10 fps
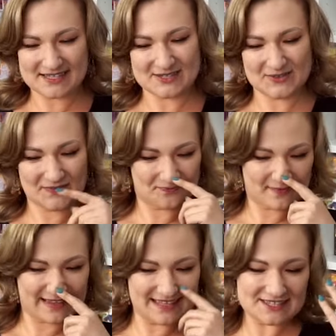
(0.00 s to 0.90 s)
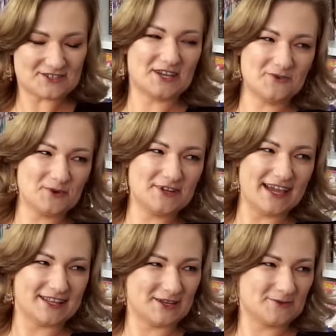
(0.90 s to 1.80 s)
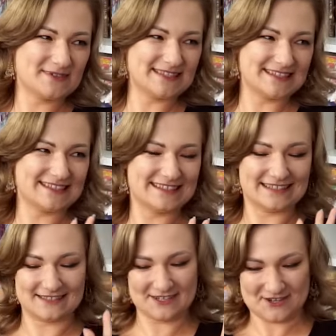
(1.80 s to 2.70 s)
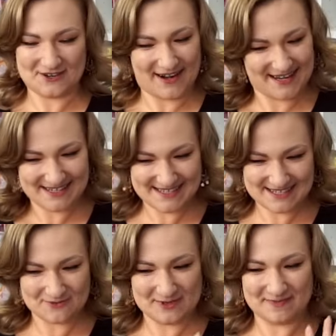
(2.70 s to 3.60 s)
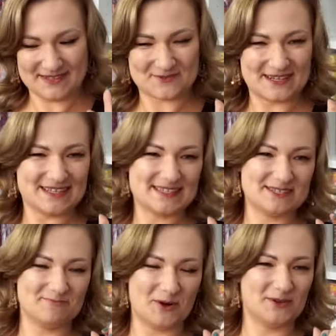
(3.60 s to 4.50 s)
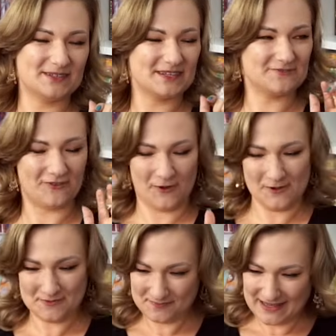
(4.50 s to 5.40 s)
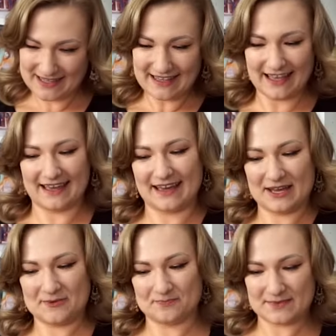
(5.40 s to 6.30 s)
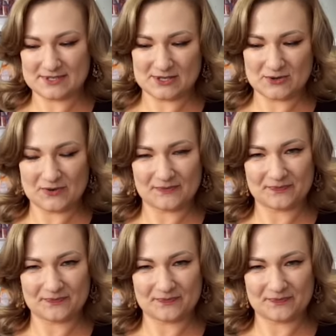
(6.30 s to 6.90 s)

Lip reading: so yesterday we announced Dark Rise will be released in Poland at fall. So